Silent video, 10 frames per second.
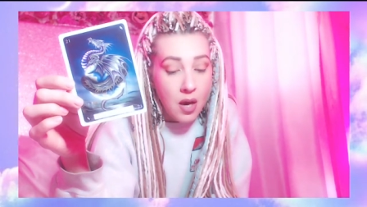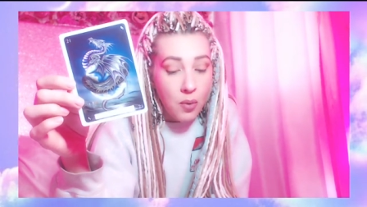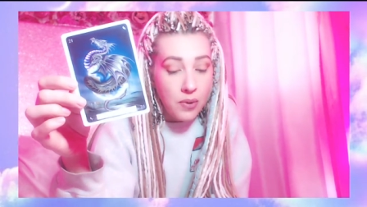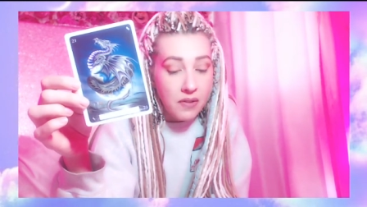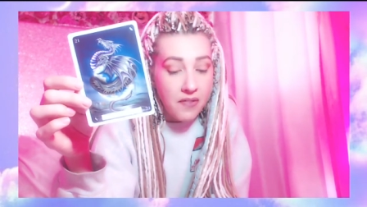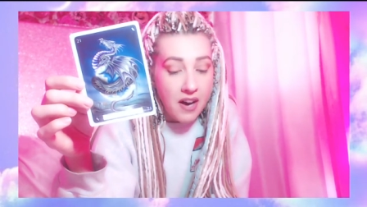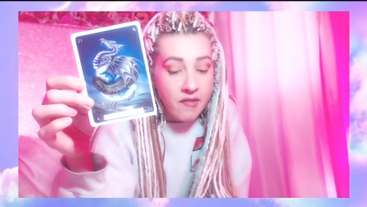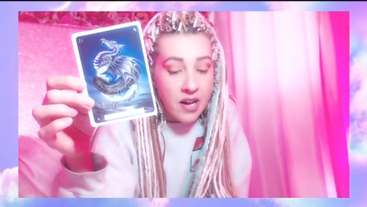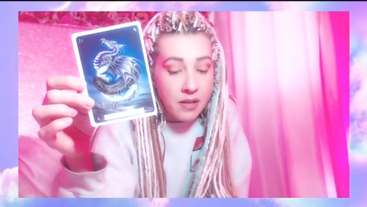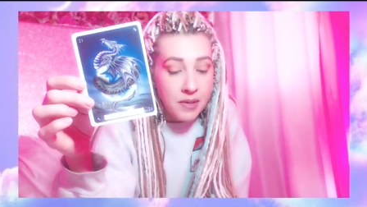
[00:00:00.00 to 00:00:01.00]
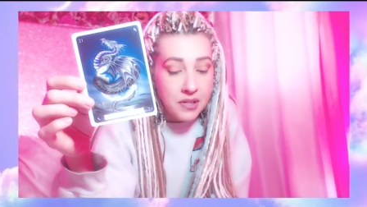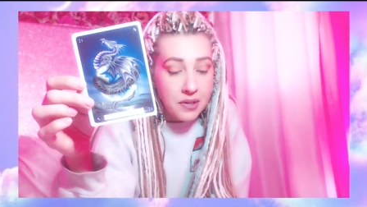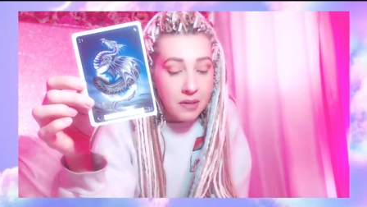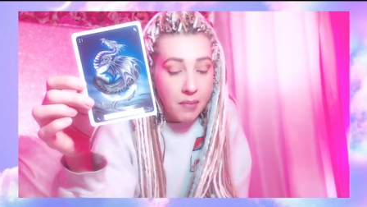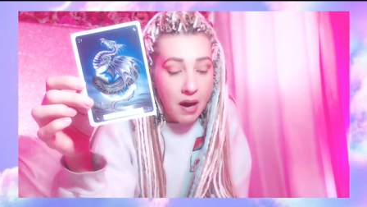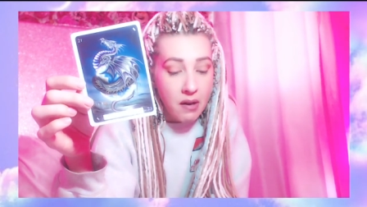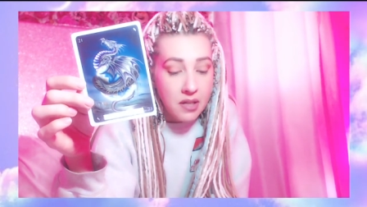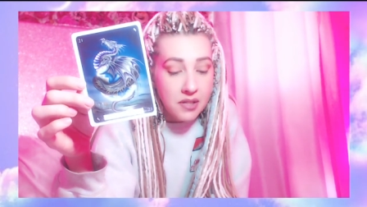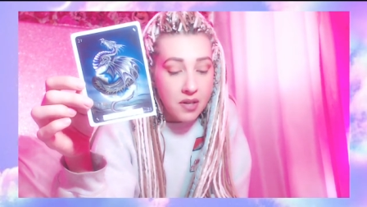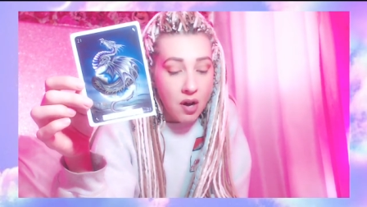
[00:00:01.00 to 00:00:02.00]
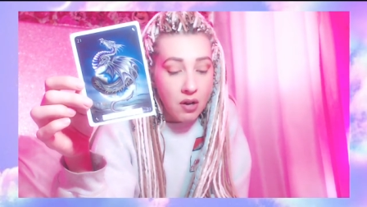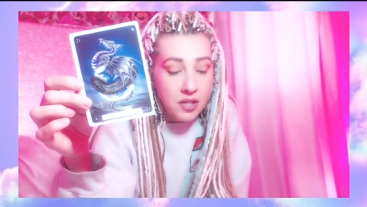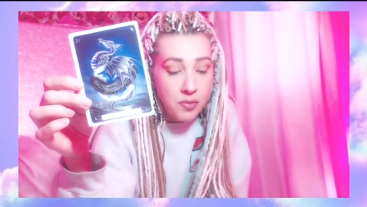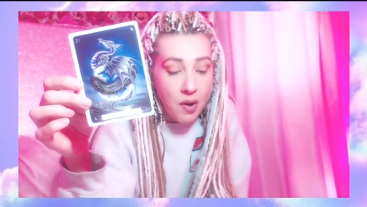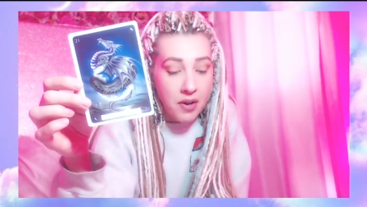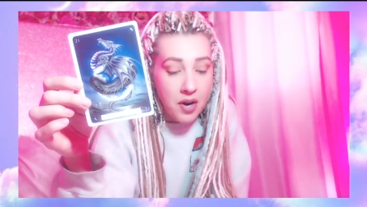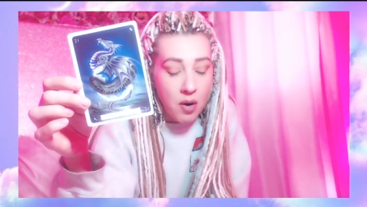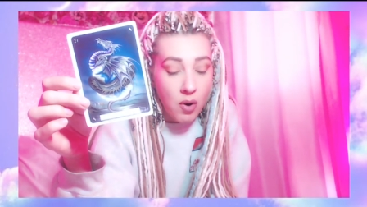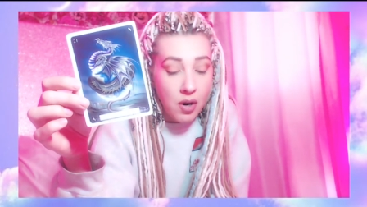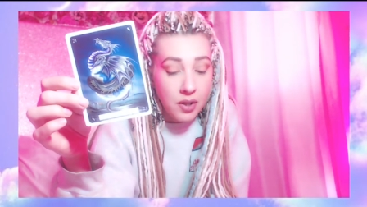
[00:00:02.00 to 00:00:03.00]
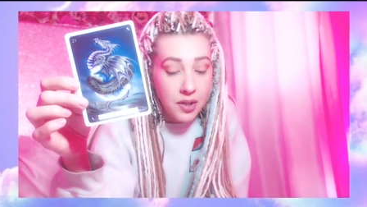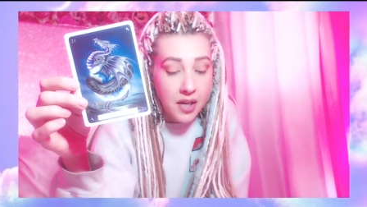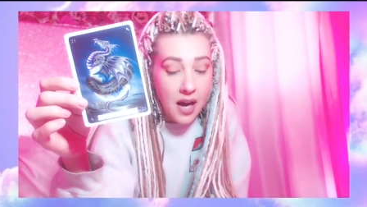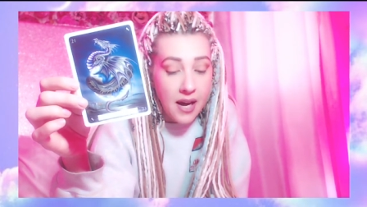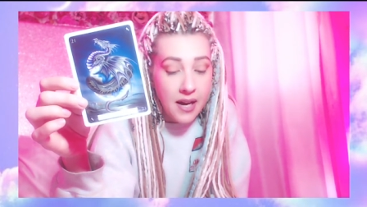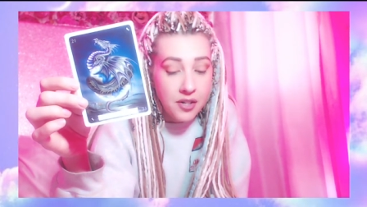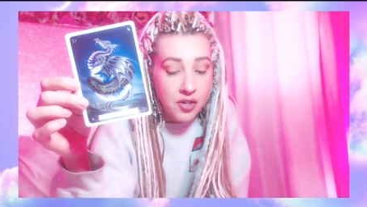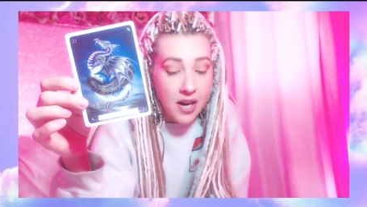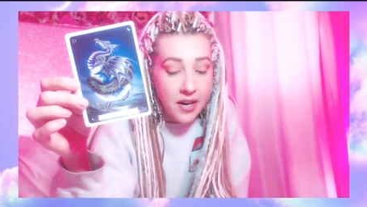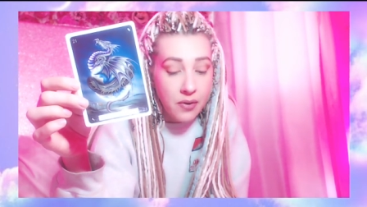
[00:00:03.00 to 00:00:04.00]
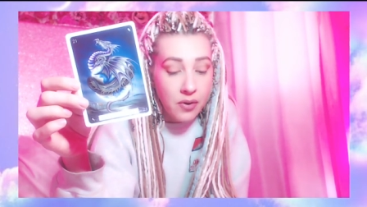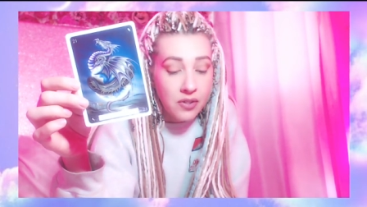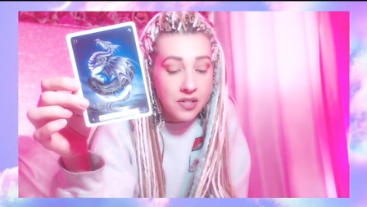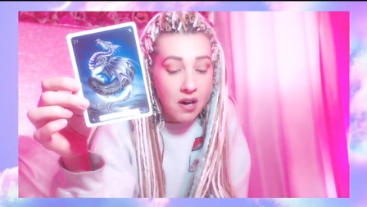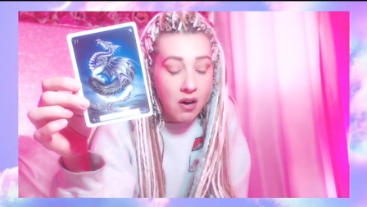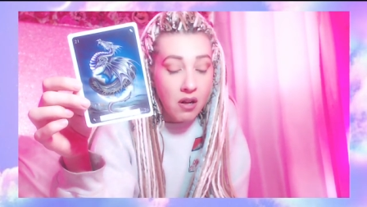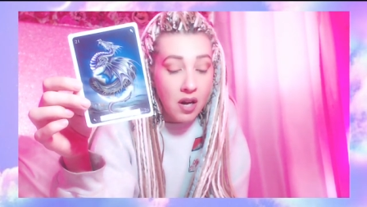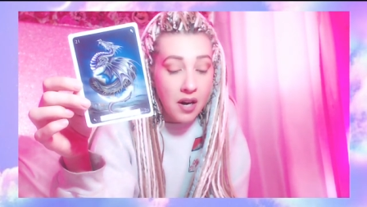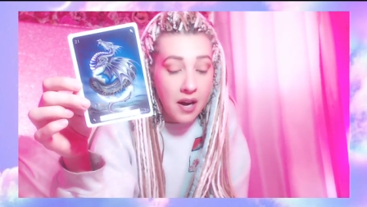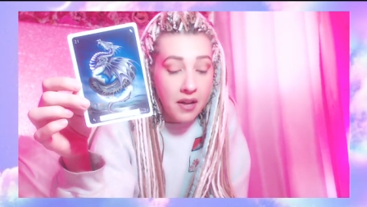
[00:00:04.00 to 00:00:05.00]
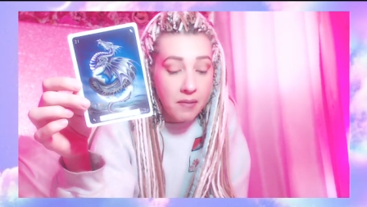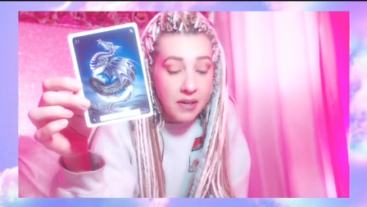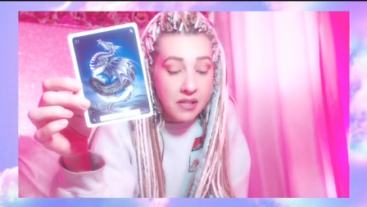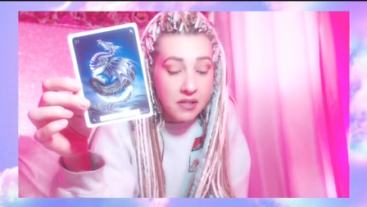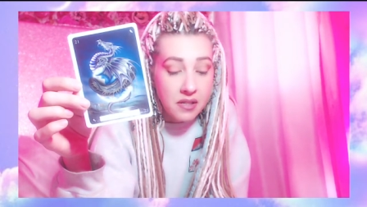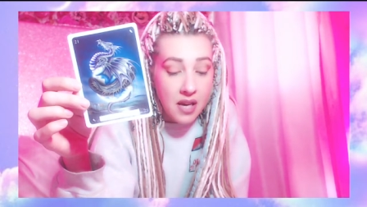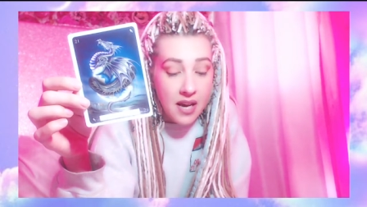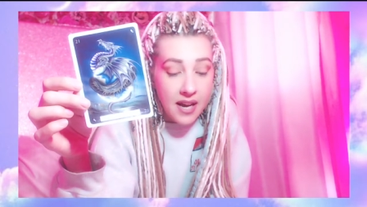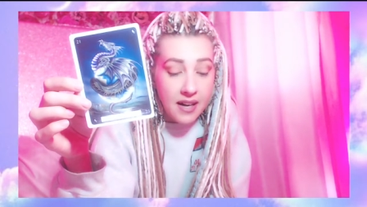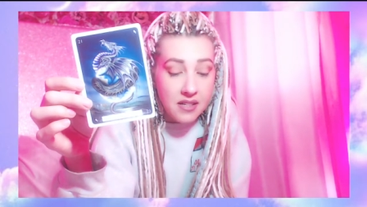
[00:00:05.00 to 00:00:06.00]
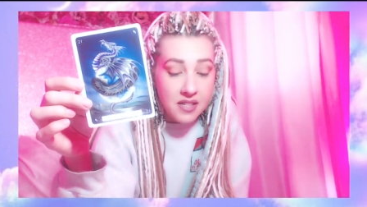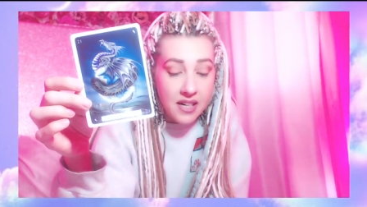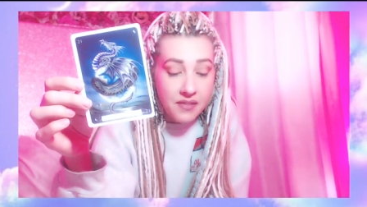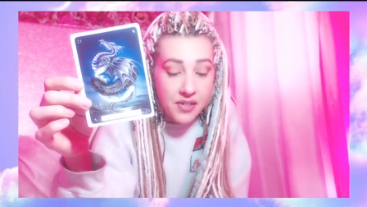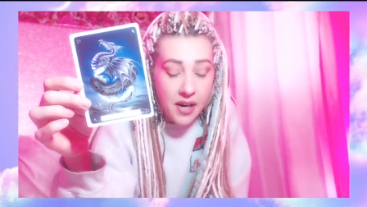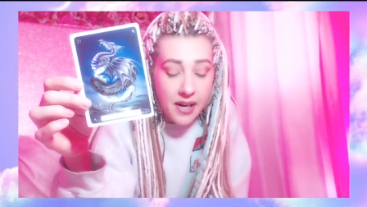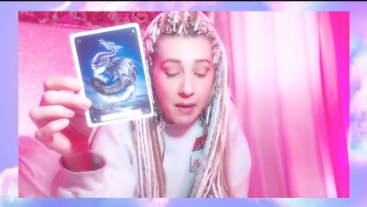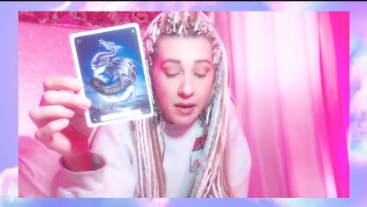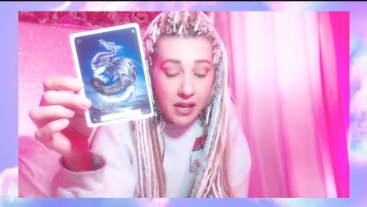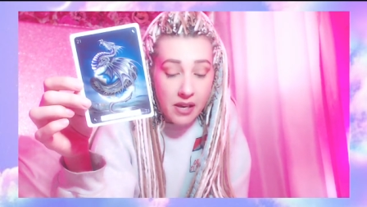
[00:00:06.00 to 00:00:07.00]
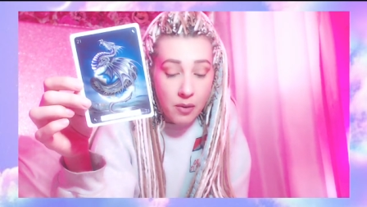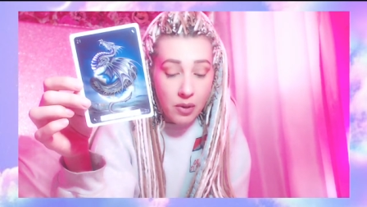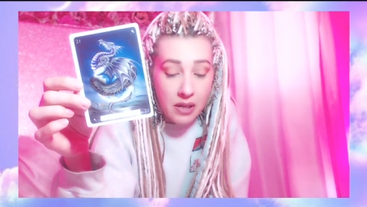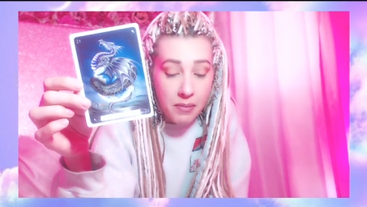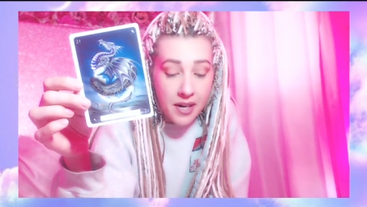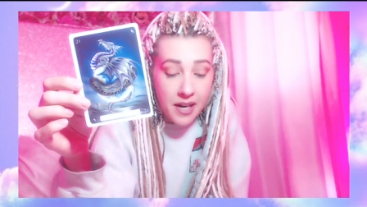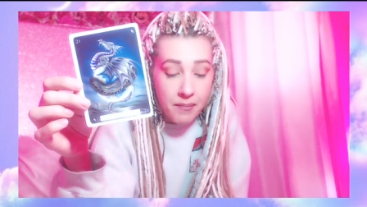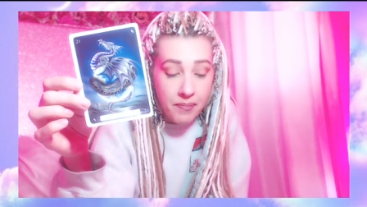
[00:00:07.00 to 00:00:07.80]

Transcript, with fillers: When the five elements are in balance, all is well in our world. The Gaia dragon holds all our elements in a state of dynamic equilibrium.